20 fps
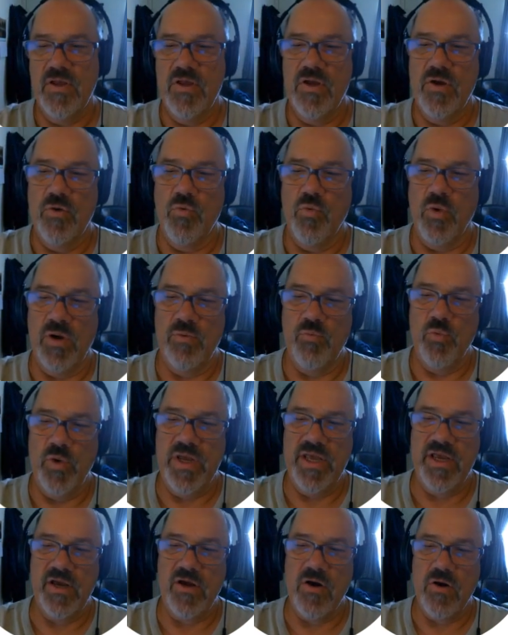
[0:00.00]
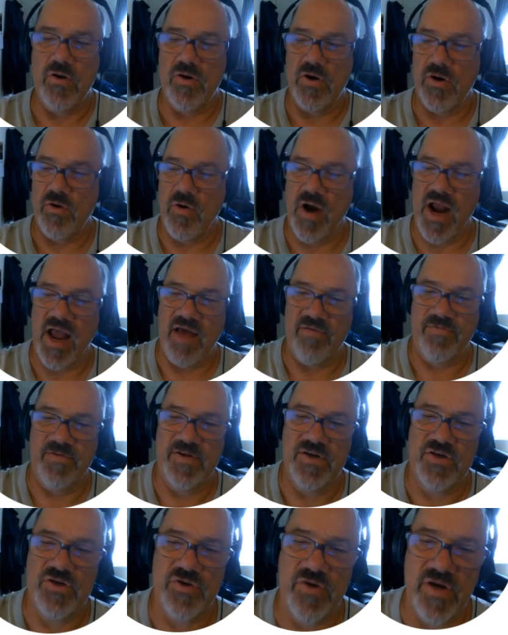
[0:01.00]
When we go to graph and
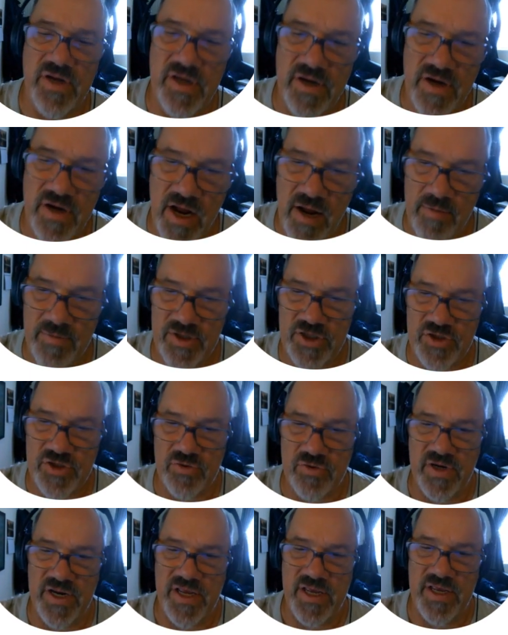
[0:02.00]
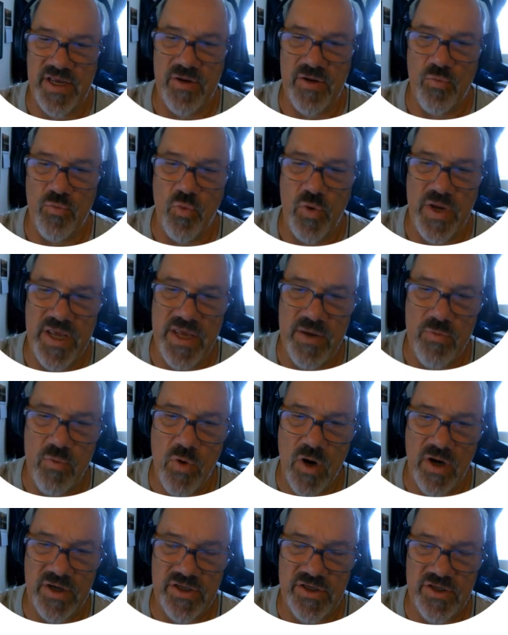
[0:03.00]
trigonometry, we
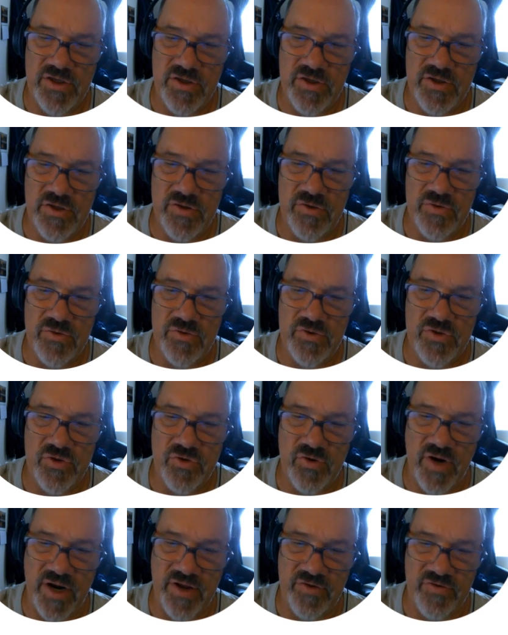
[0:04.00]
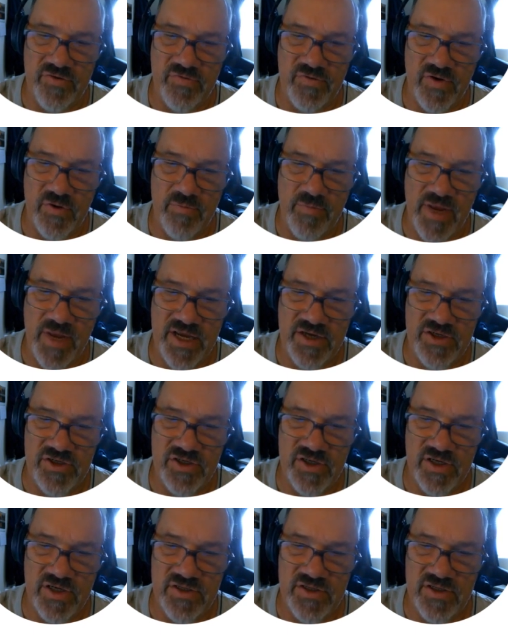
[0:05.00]
want to do
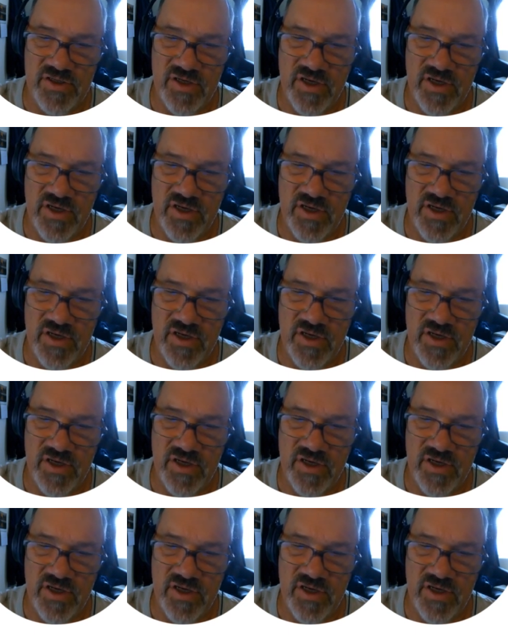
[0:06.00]
transformations,